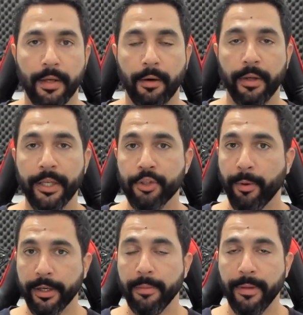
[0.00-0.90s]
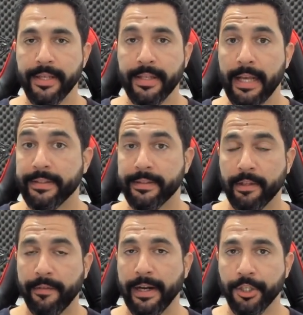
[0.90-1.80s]
Now, each marketplace has its
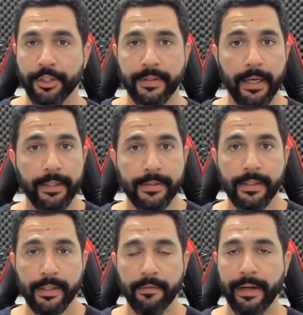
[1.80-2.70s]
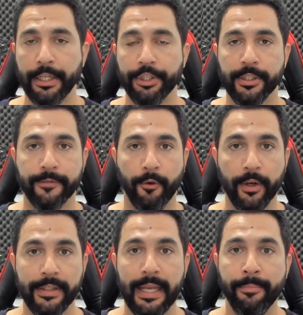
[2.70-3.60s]
advantages and its disadvantages.
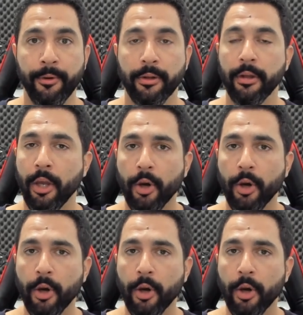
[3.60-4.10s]
For example,